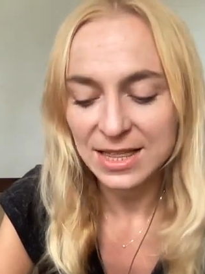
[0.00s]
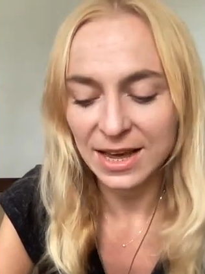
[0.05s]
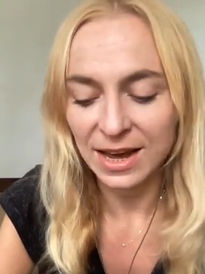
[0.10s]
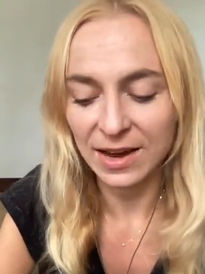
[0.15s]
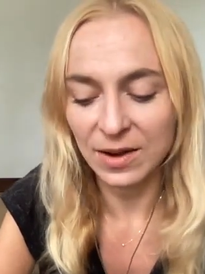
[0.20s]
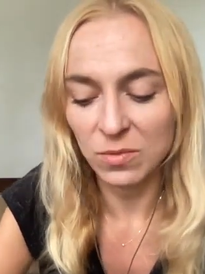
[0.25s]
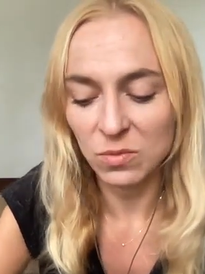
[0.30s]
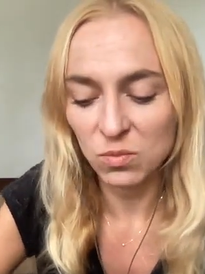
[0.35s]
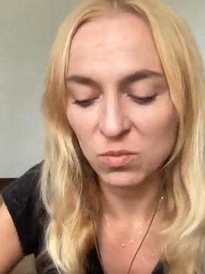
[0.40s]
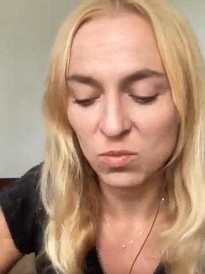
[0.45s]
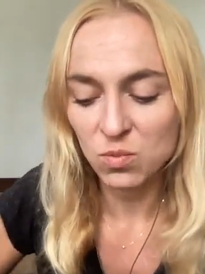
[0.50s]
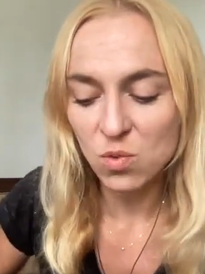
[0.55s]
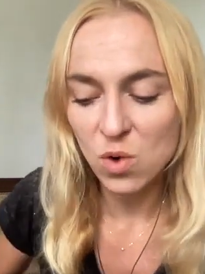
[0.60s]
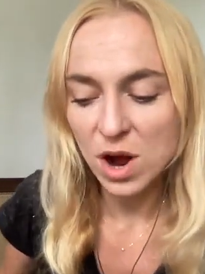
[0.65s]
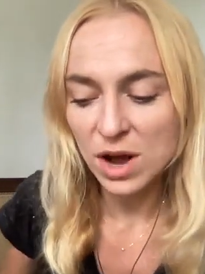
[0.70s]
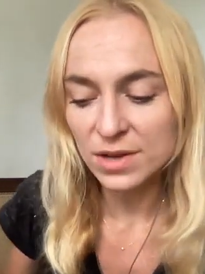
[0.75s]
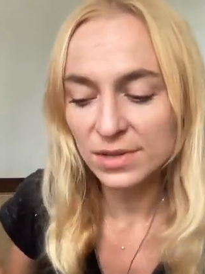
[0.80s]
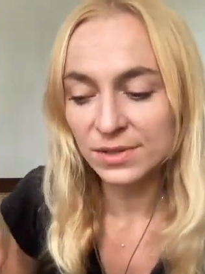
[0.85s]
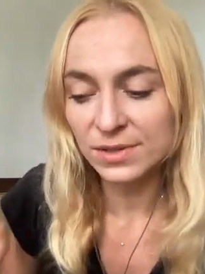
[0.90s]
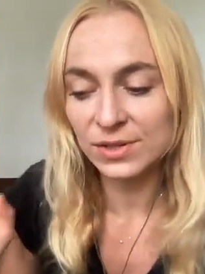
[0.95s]
That
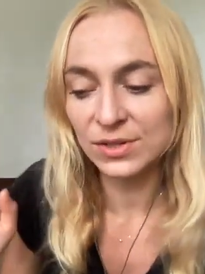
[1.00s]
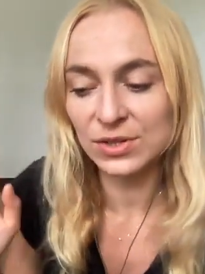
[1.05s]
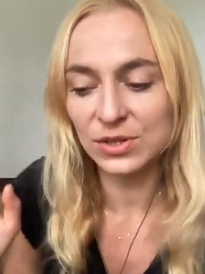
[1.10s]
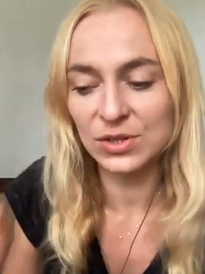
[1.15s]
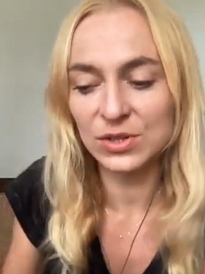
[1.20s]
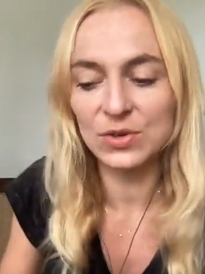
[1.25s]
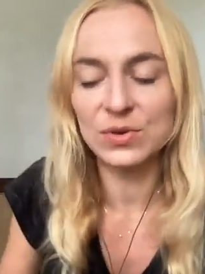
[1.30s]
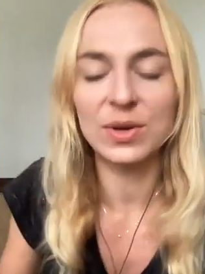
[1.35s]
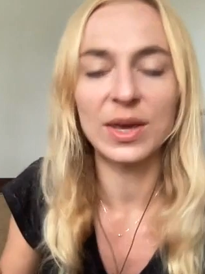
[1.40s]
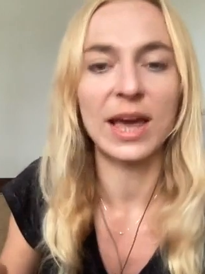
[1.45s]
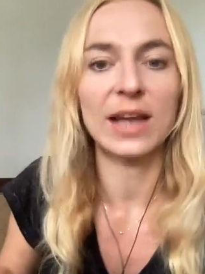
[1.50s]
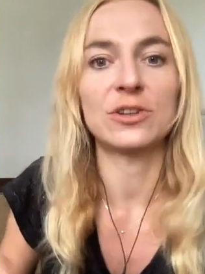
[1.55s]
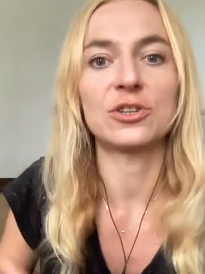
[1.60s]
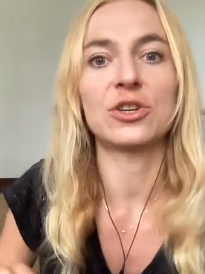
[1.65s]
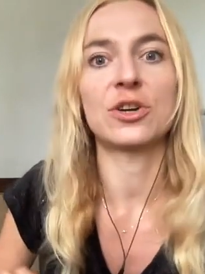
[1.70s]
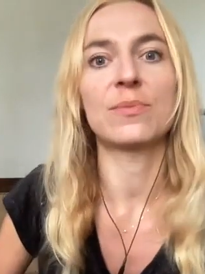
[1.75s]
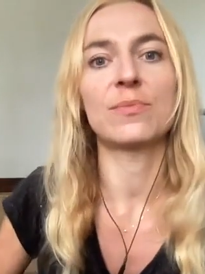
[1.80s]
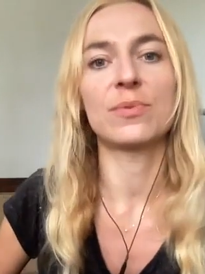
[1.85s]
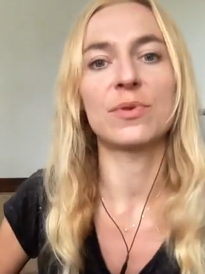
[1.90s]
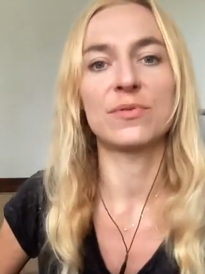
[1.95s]
once you
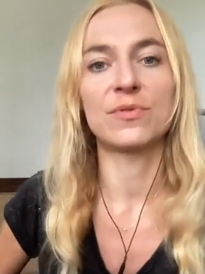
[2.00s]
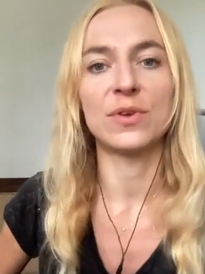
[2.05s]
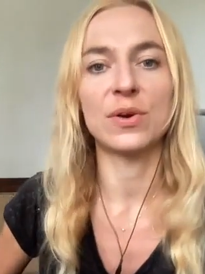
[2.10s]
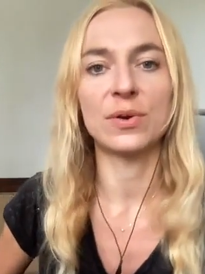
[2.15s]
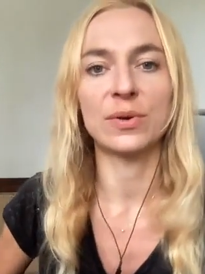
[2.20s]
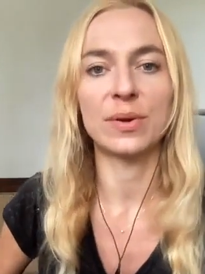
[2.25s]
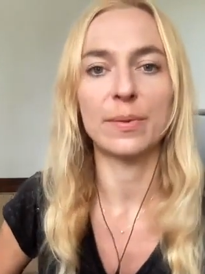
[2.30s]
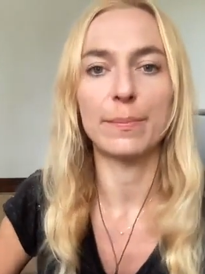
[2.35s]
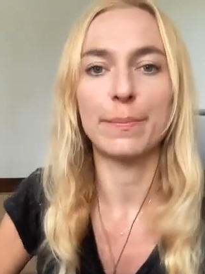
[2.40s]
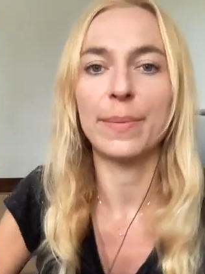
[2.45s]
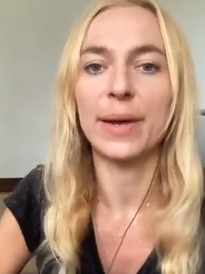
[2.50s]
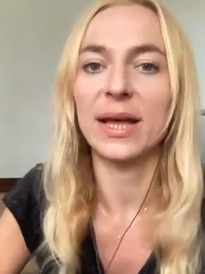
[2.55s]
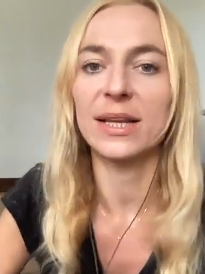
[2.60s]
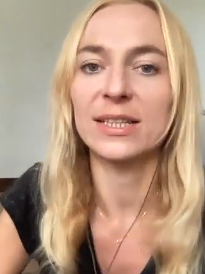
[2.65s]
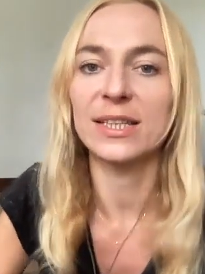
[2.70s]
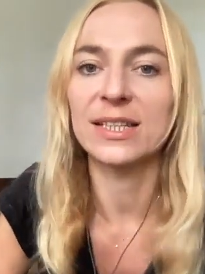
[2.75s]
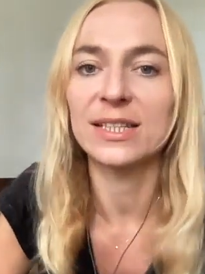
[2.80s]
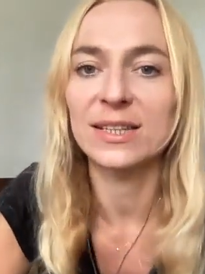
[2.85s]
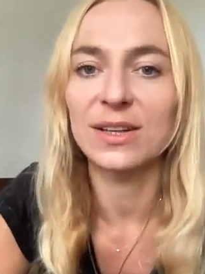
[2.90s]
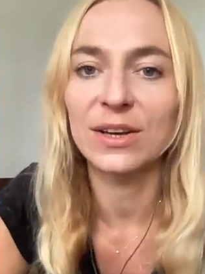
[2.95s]
catch up with your
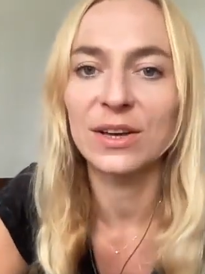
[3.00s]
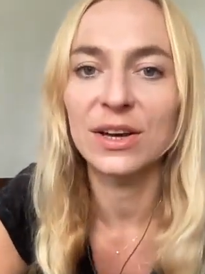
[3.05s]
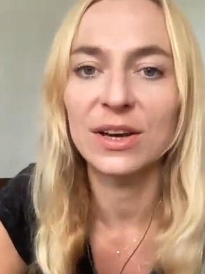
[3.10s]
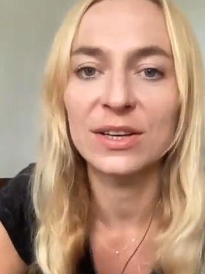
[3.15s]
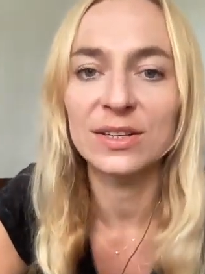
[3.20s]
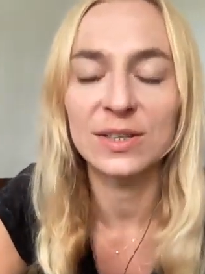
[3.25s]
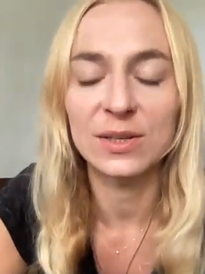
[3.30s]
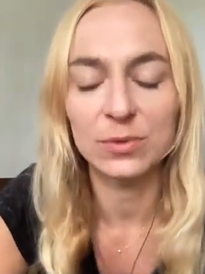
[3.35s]
competitors,